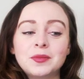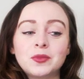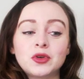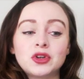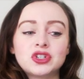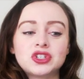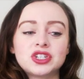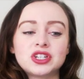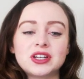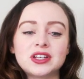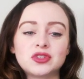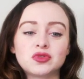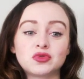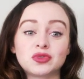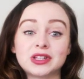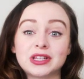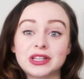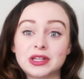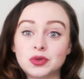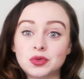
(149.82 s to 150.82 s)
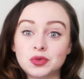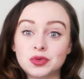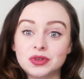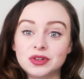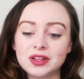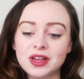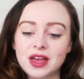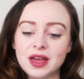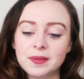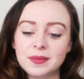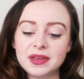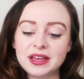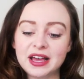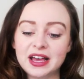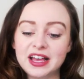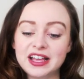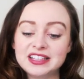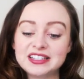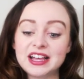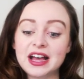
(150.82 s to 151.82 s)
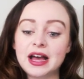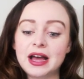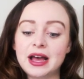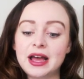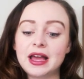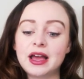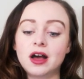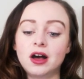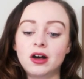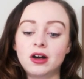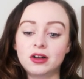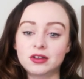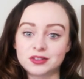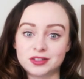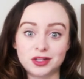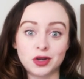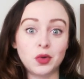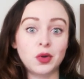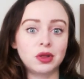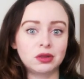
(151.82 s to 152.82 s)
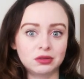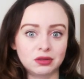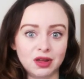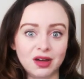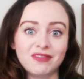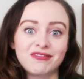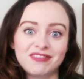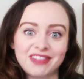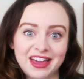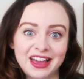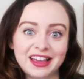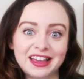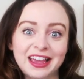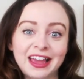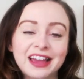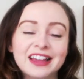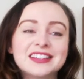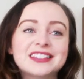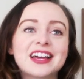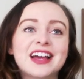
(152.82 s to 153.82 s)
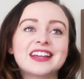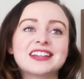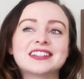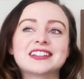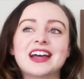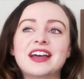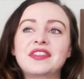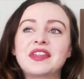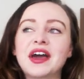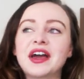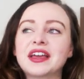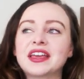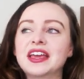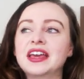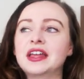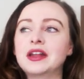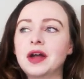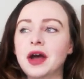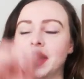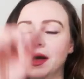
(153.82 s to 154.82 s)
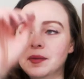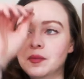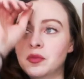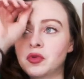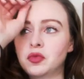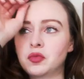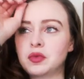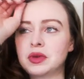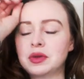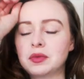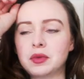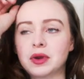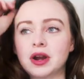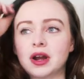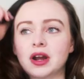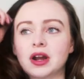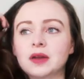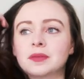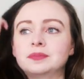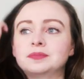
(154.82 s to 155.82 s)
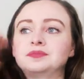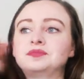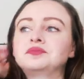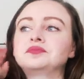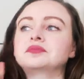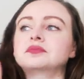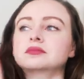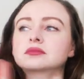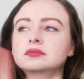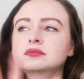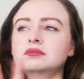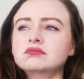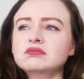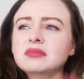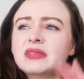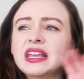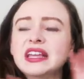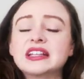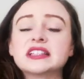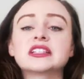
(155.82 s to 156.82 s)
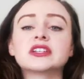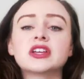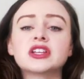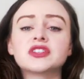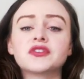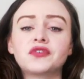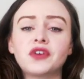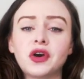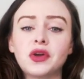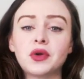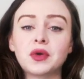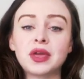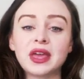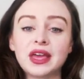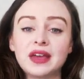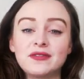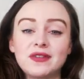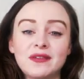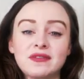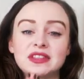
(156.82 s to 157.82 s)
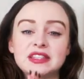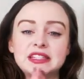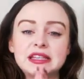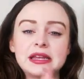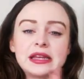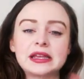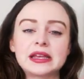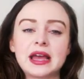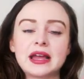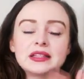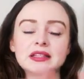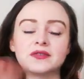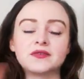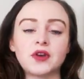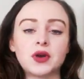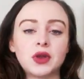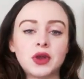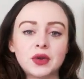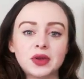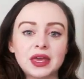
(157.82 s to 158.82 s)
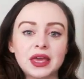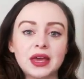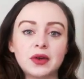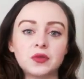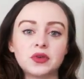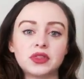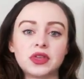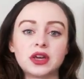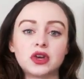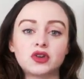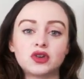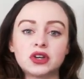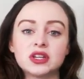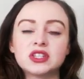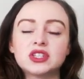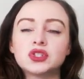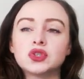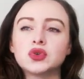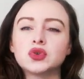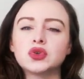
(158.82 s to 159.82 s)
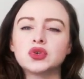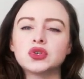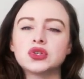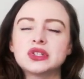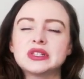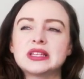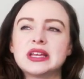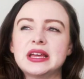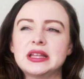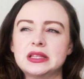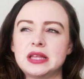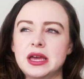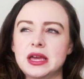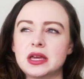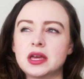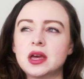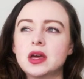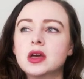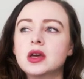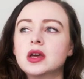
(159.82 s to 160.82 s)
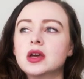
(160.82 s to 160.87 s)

which is really cool because I also love that kit. I designed that kit when we were... It's a photo kit if you haven't seen it yet. It's a photo kit with like crystals and like